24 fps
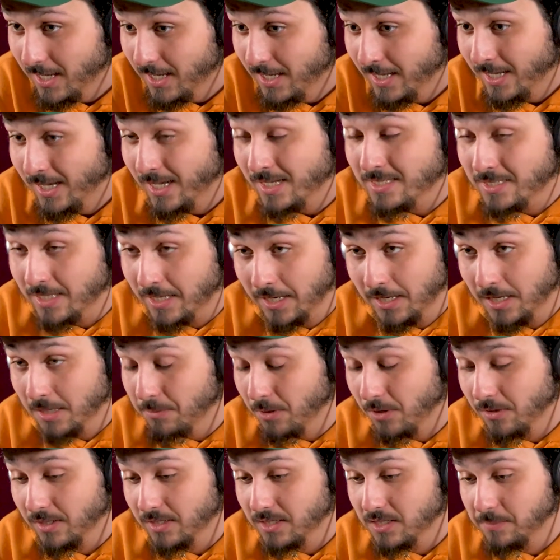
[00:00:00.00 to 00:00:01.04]
and taking up
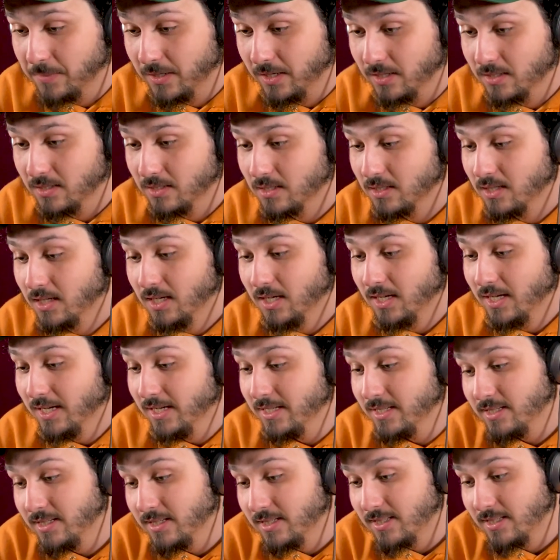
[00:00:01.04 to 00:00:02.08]
all that space.
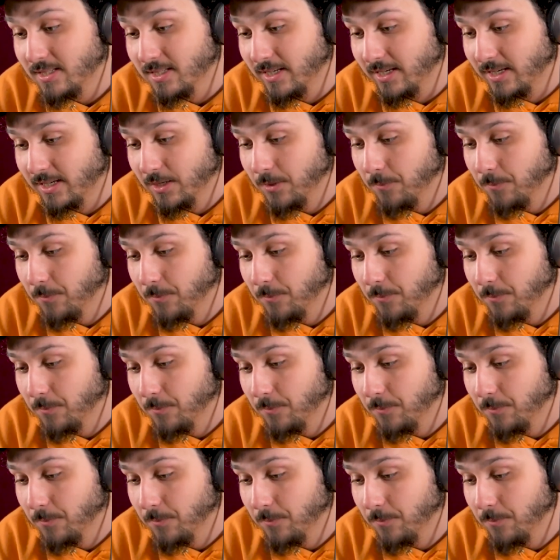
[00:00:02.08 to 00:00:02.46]
It's just like,